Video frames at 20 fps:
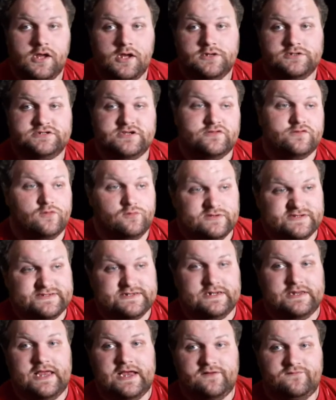So there wasn't
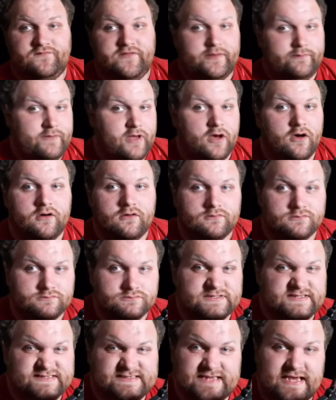a lot of female
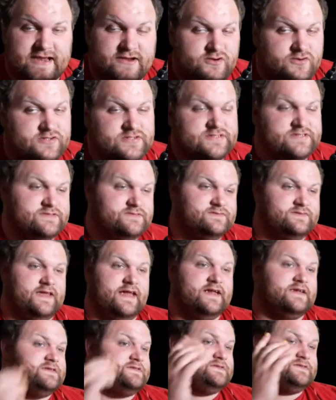designers.
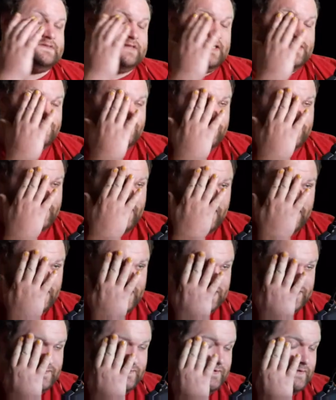Thanks. Thanks for telling
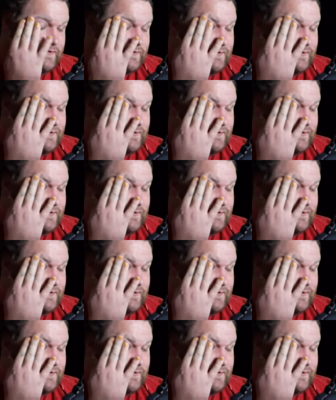us.